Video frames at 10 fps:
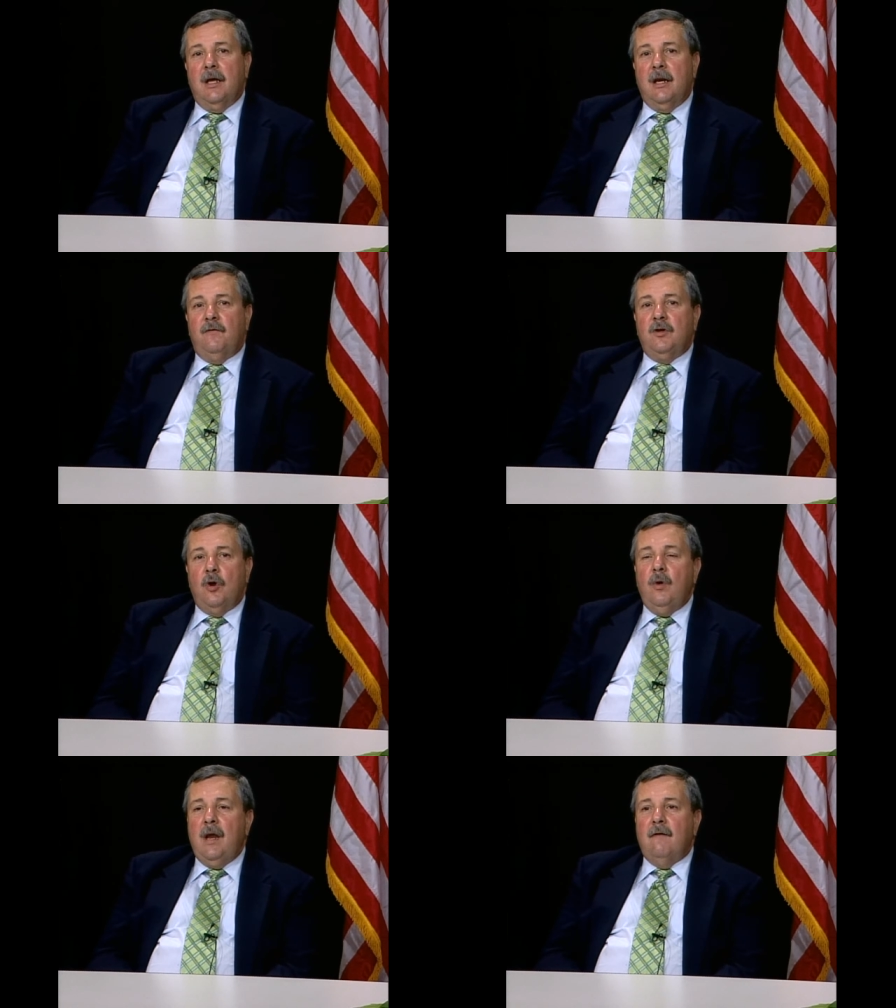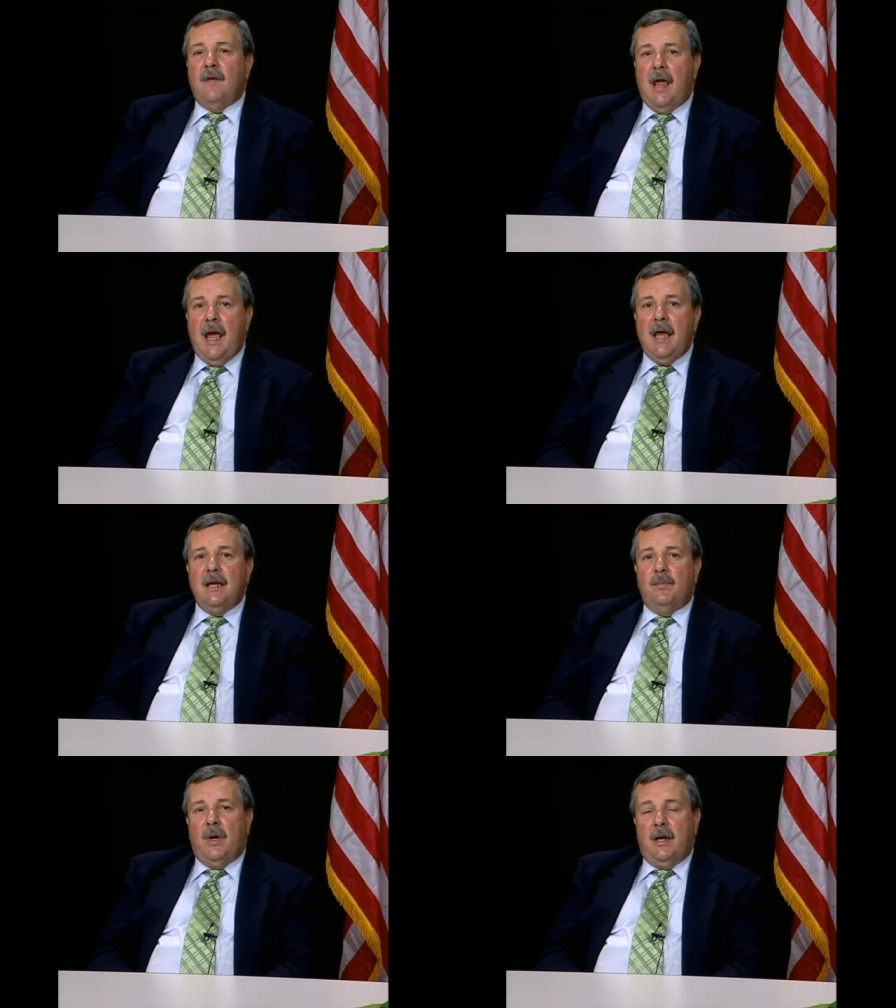And if you don't have
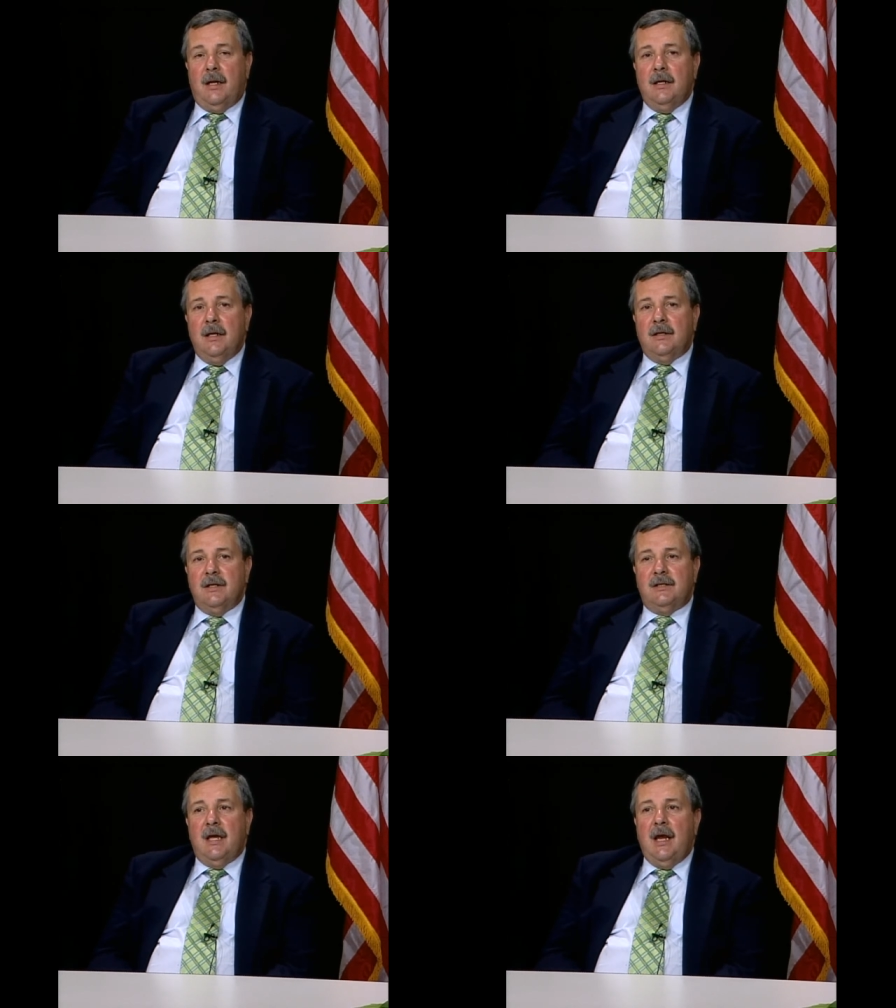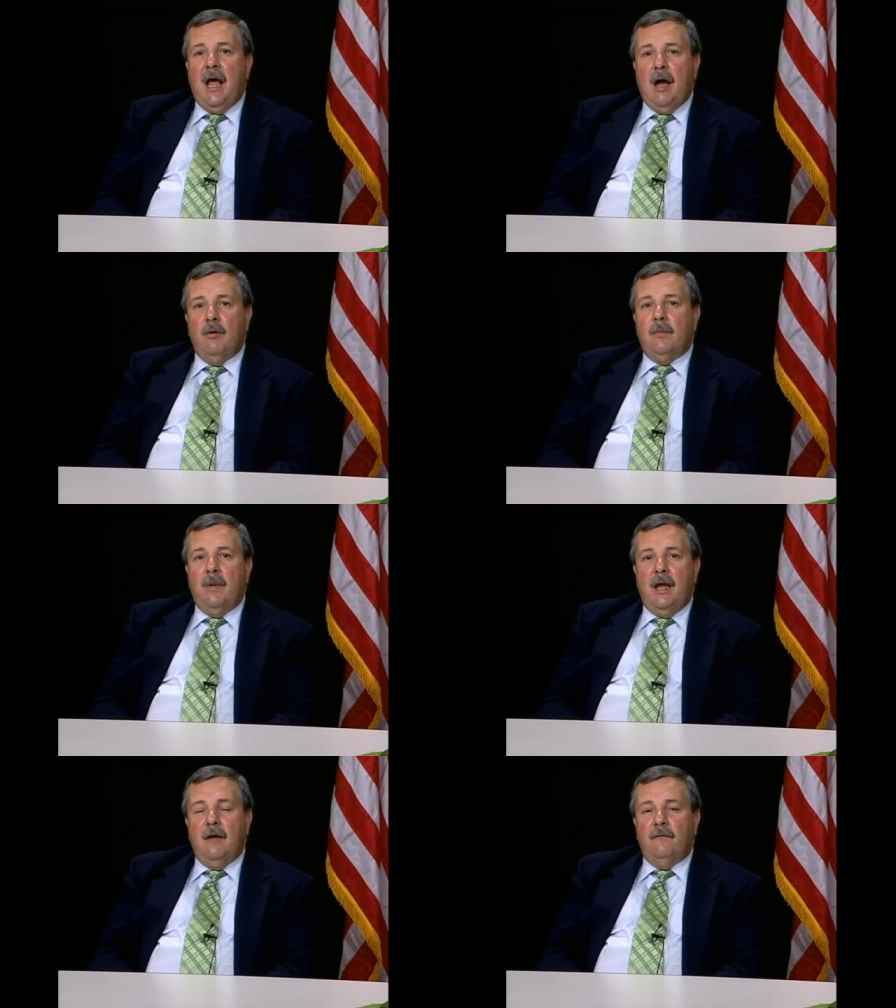anybody to say how
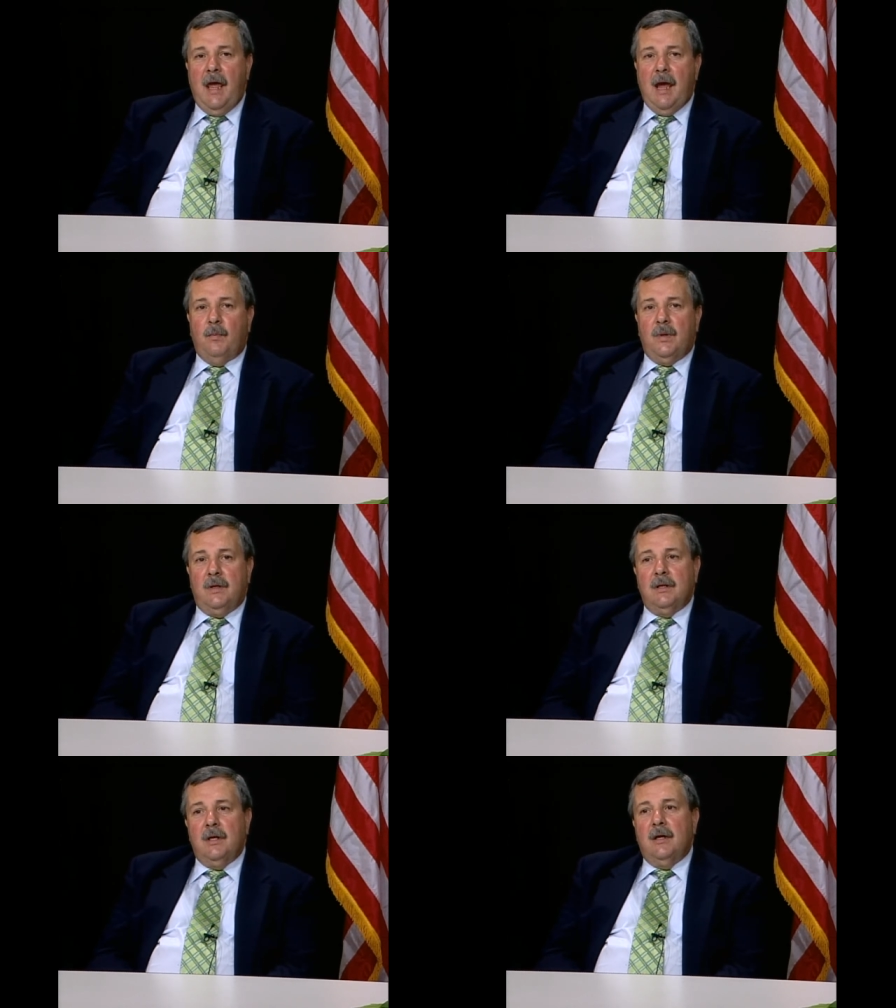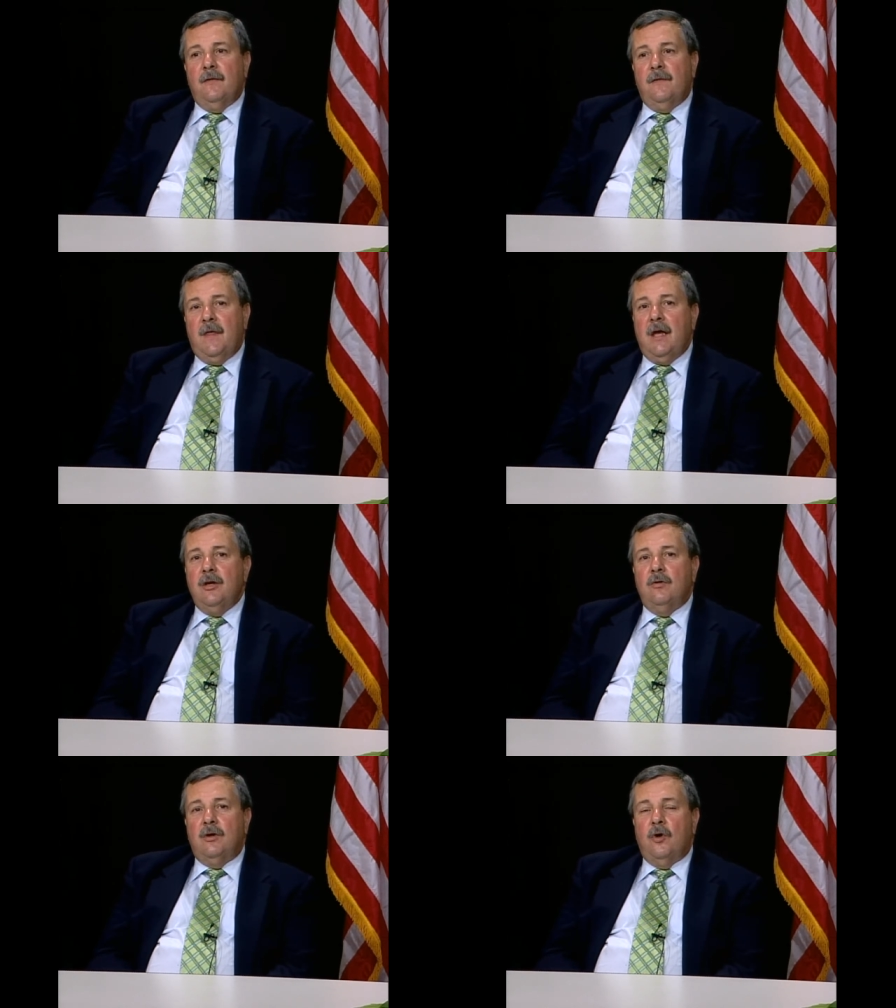it may have happened,
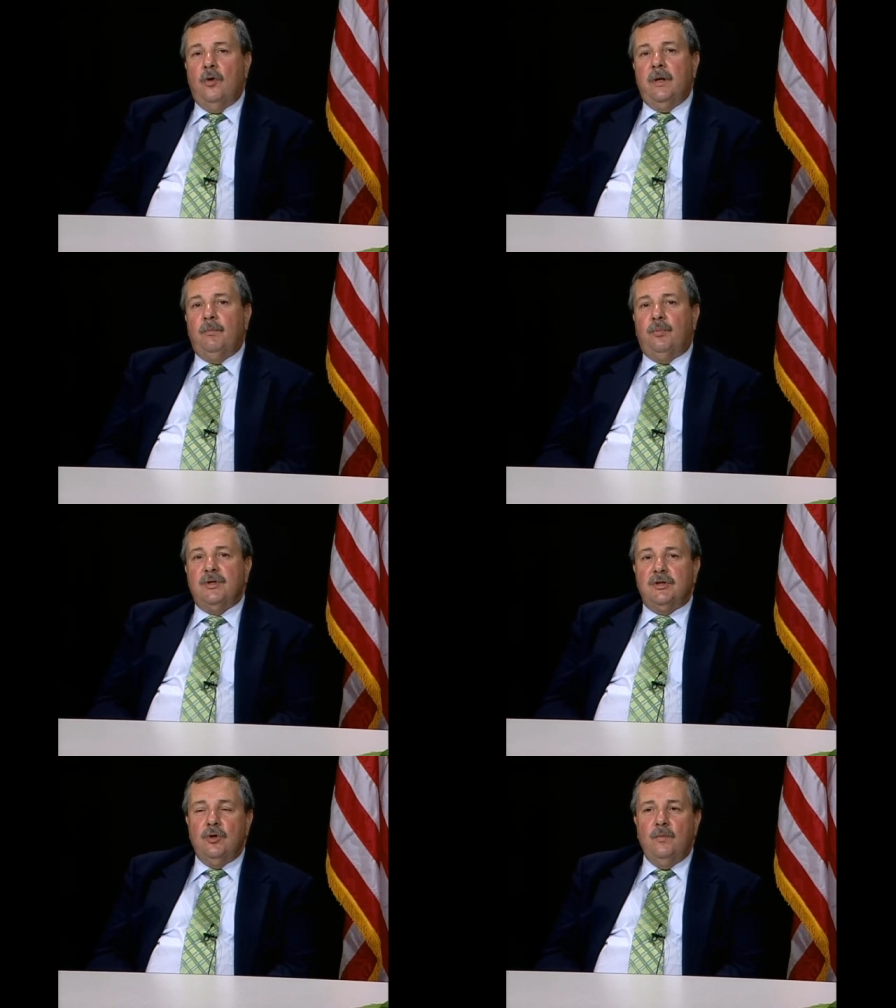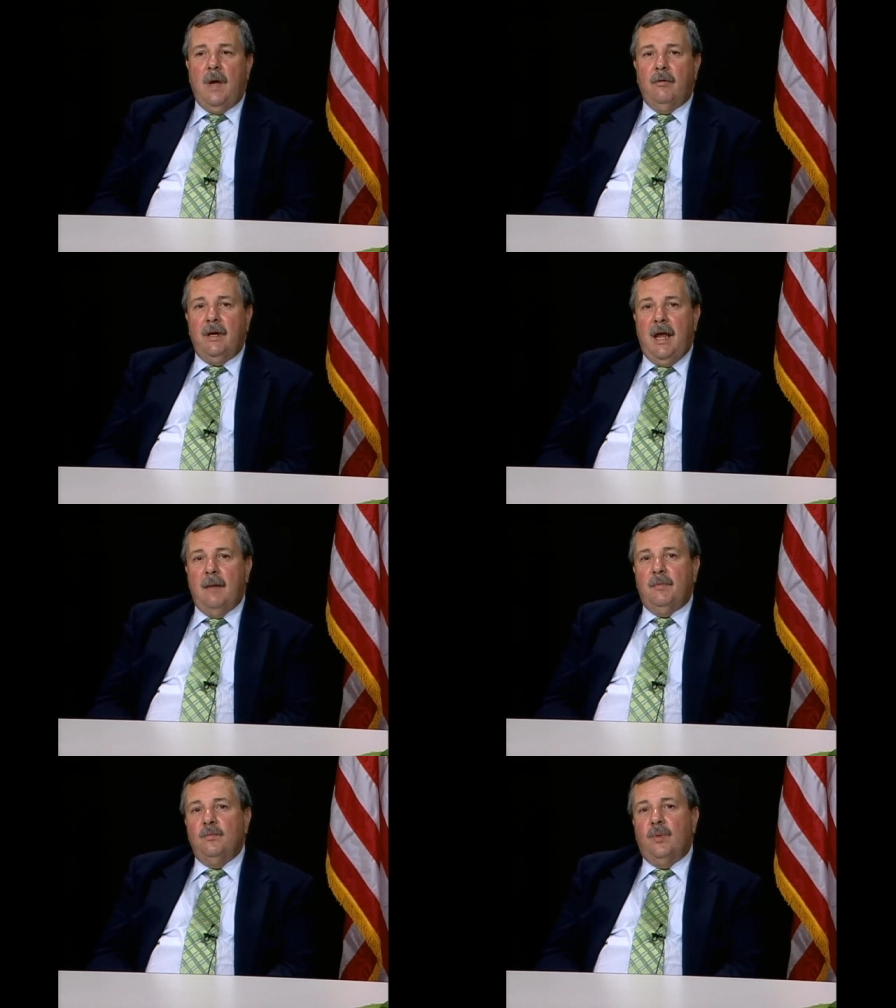then you can only presume how it
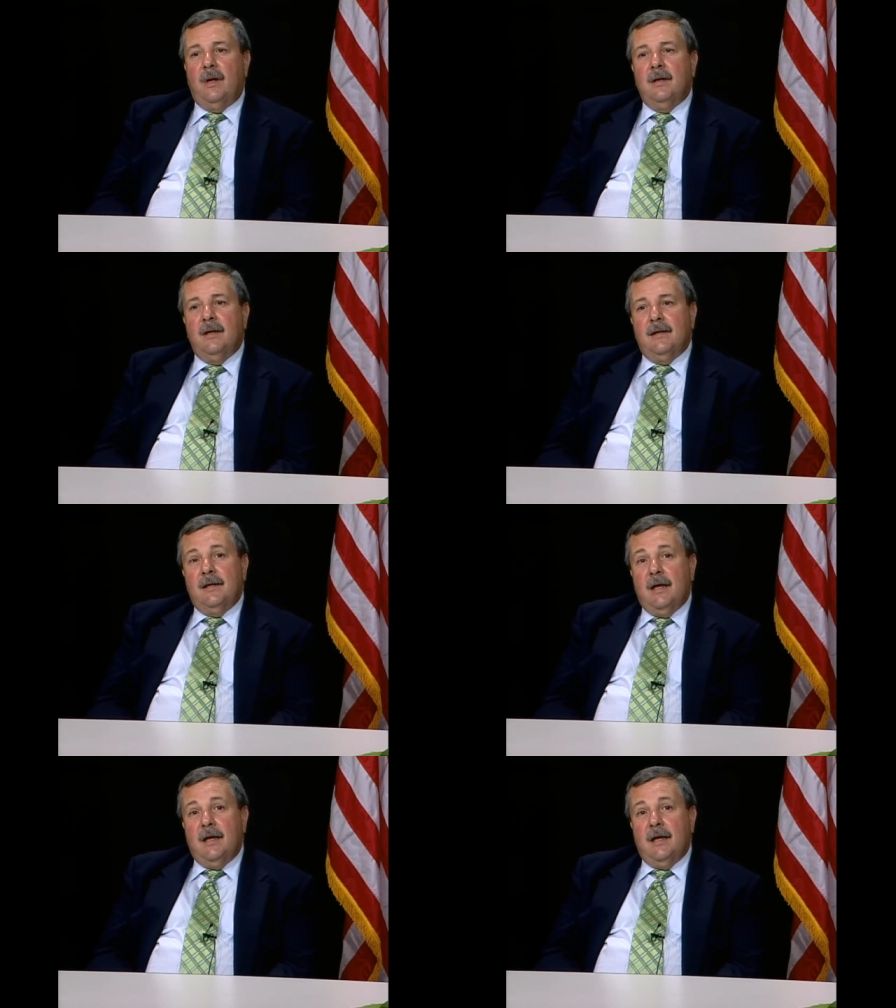happened, but